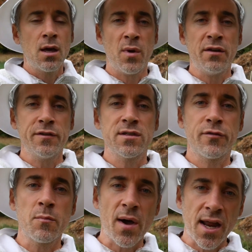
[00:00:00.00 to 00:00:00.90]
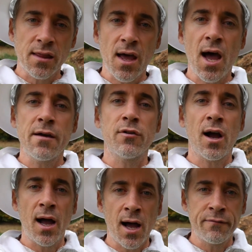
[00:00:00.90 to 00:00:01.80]
Benefits of combining the hive are
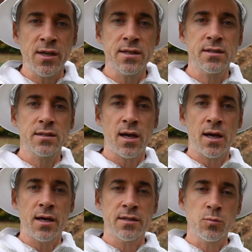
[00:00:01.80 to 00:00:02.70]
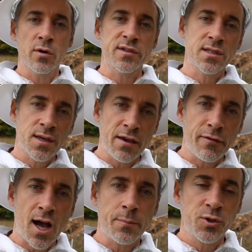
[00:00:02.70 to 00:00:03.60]
obvious. It's more of a safe
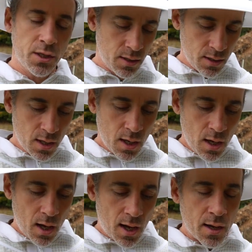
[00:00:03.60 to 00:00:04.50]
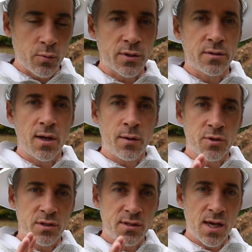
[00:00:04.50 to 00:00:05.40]
option. I would
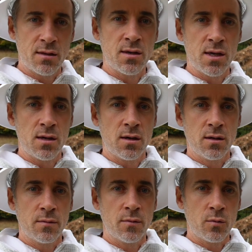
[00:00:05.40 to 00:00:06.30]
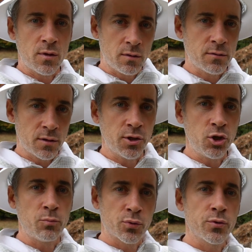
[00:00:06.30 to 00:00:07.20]
just take the
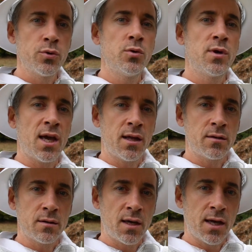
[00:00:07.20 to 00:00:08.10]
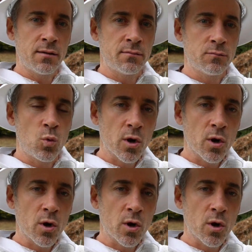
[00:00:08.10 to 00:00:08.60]
little brood and